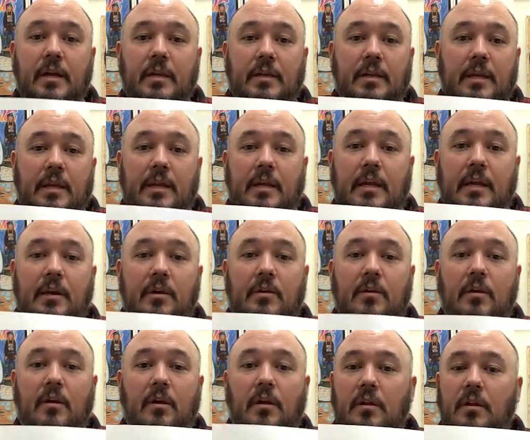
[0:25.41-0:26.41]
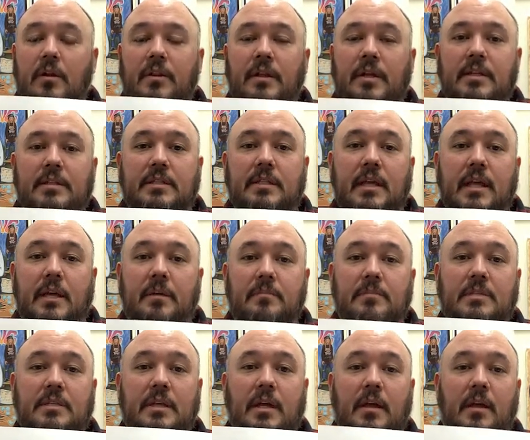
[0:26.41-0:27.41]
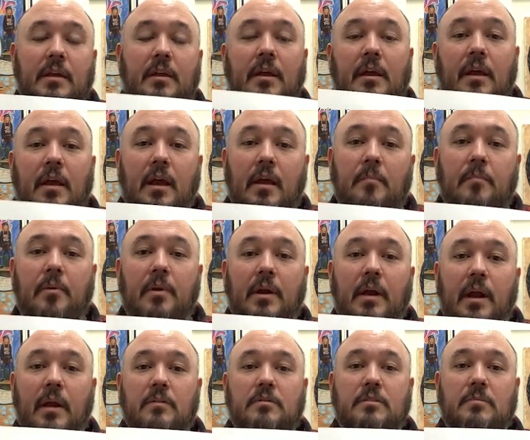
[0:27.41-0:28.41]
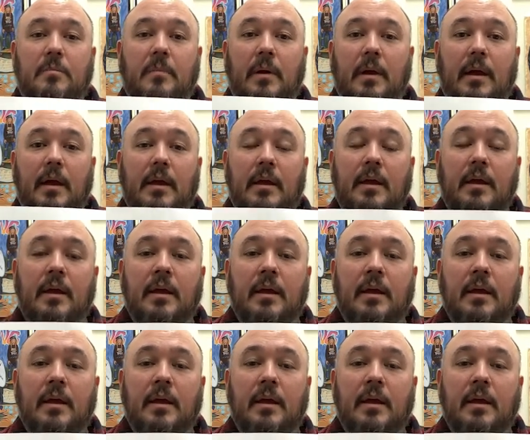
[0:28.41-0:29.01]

to hear all of these names said and pronounced by